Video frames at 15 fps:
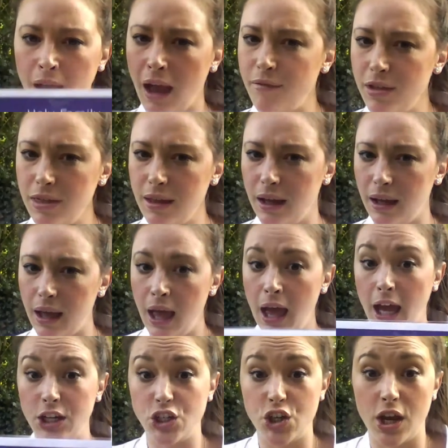have a think
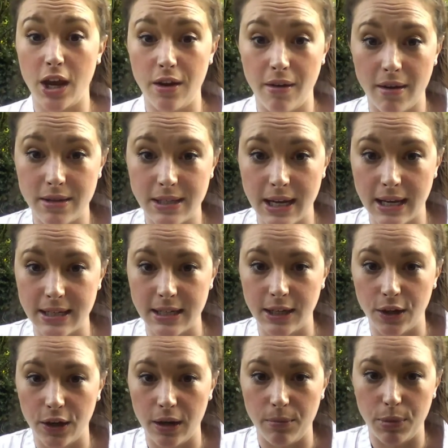and share your outstanding
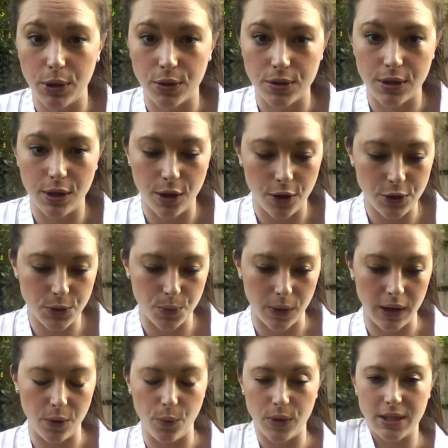learning because last
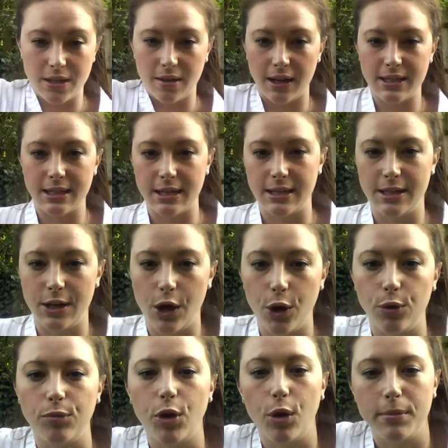week we started sending
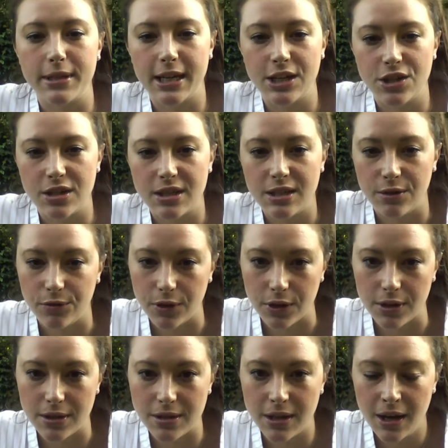home commendation
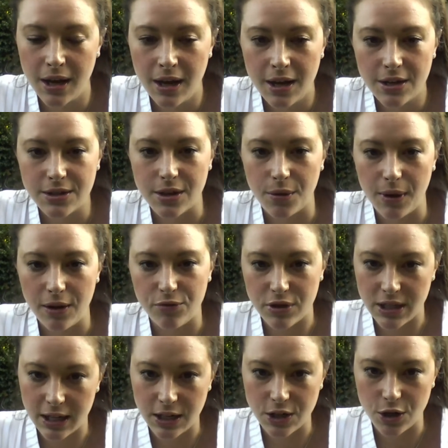certificates so every
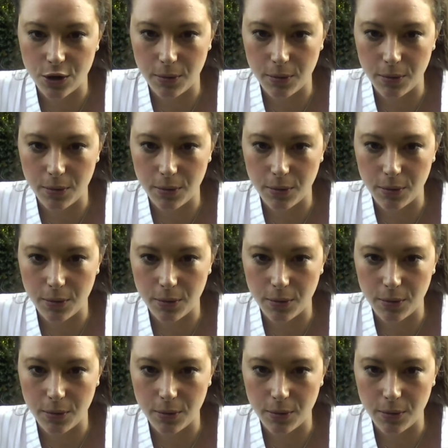teacher